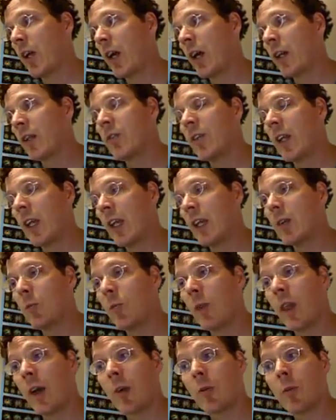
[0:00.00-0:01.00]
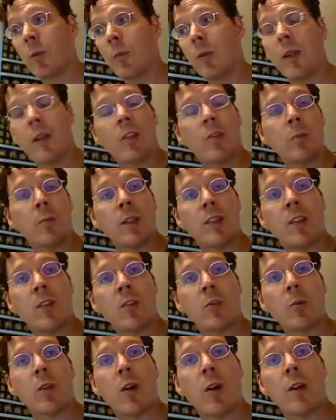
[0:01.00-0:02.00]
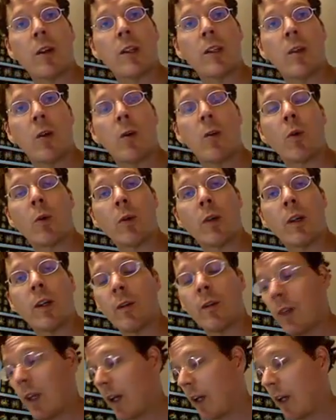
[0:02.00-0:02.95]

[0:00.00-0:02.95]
out of n without replacement disregarding the ordering of the